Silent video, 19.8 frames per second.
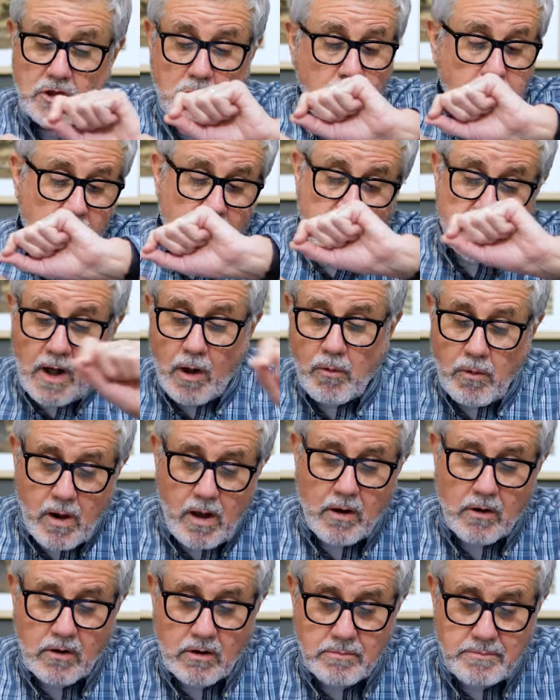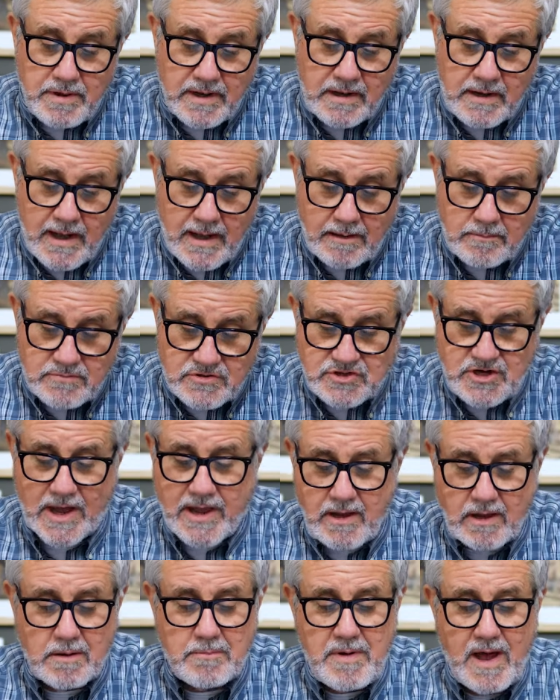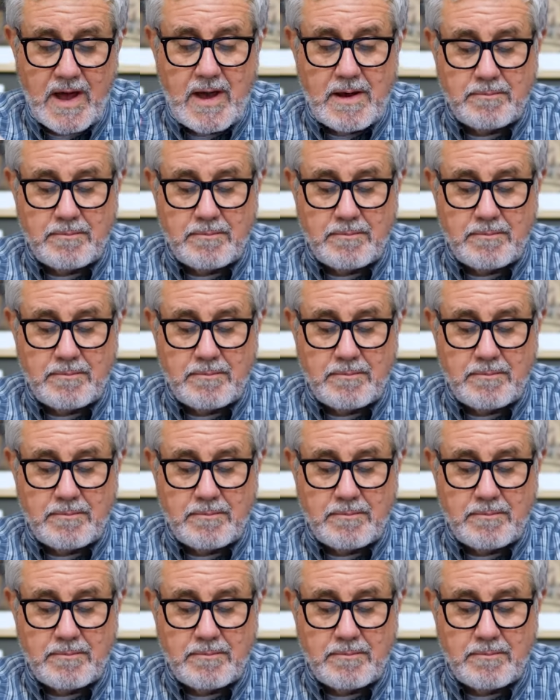You will no longer be named Jacob,